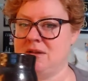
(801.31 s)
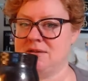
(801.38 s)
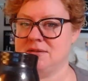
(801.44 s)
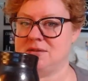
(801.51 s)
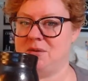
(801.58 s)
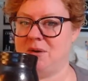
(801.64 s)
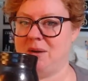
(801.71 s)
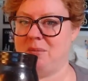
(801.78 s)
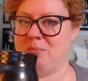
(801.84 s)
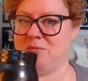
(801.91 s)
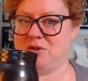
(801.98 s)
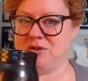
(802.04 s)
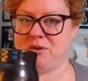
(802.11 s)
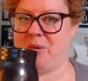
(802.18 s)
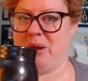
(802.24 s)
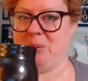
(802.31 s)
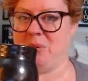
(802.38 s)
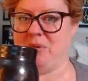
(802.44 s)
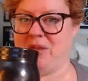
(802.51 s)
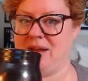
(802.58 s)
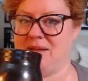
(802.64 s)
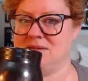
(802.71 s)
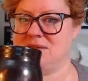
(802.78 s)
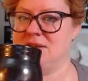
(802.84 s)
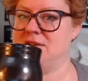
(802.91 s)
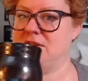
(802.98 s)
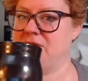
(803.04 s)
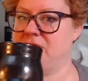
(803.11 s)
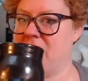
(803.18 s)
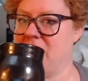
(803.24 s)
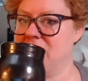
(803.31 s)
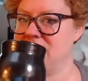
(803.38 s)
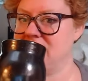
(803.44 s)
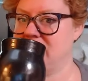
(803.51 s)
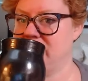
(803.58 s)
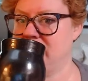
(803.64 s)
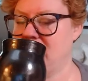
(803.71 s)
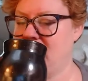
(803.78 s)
So I'm just going with that and stitching fall stuff.